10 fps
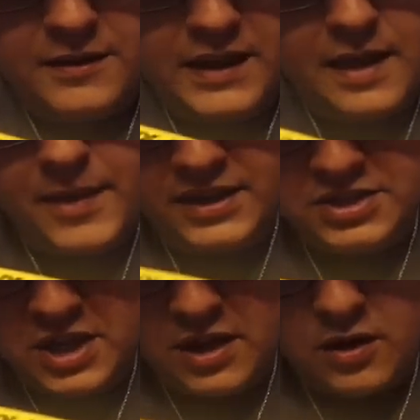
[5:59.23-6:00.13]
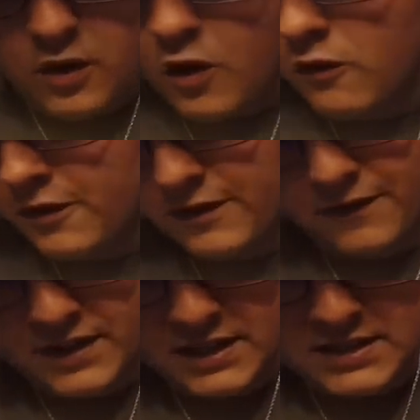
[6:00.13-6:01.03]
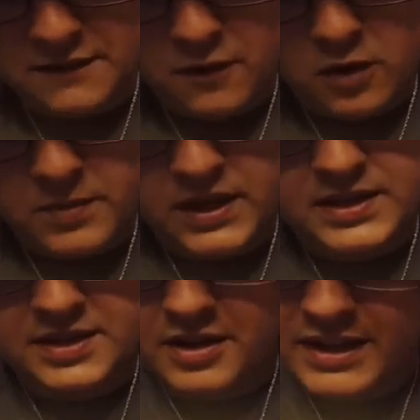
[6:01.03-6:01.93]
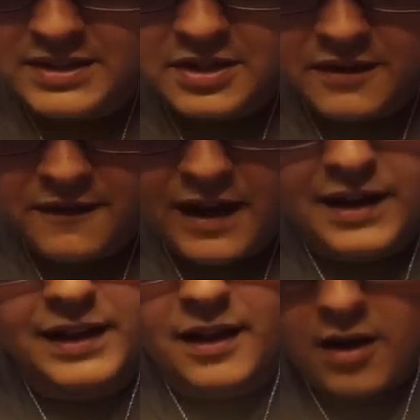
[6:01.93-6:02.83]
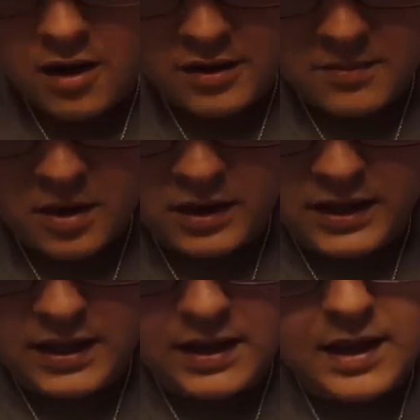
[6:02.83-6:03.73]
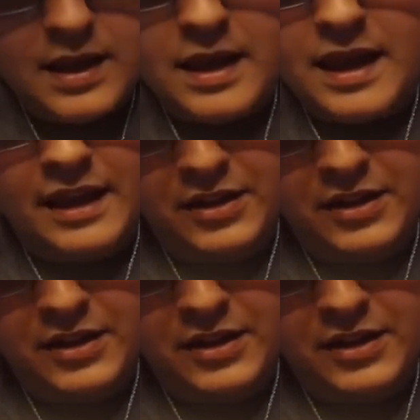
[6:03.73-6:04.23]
the MXJO over the VTC4 because they're easier to find, they are on the market, and